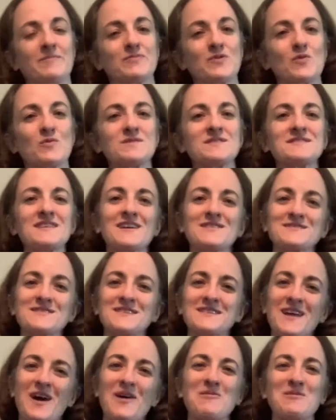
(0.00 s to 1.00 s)
which is
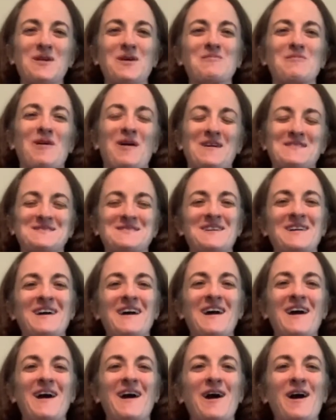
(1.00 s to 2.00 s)
actually not what I want.
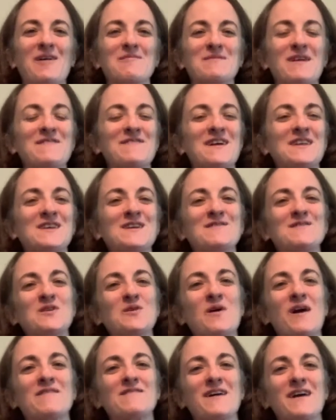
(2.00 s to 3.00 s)
If any of
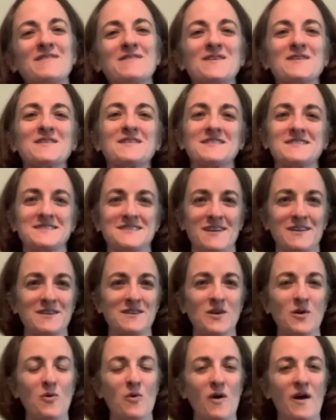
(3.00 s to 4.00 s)
you have ever sung in
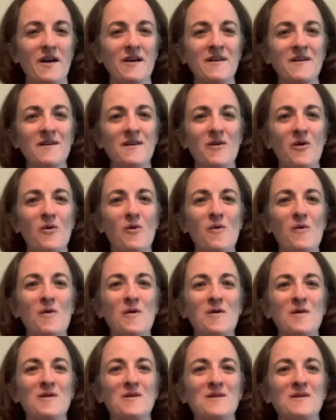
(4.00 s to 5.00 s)
a choir
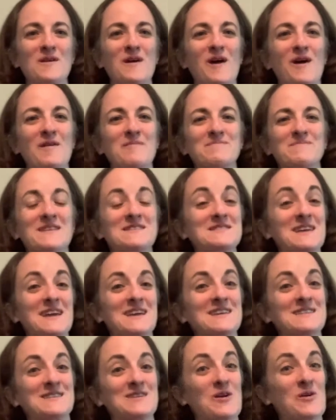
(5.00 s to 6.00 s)
or
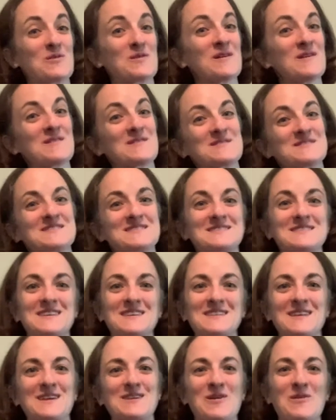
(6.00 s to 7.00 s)
taken yoga or
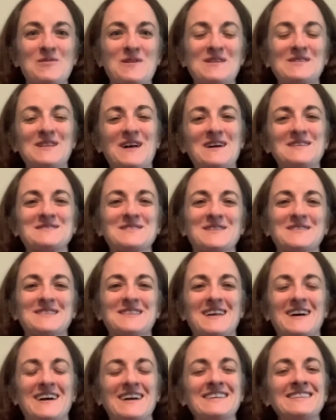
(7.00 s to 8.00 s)
seen a yoga class
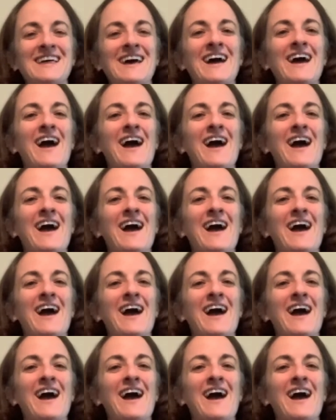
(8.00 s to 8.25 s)
online,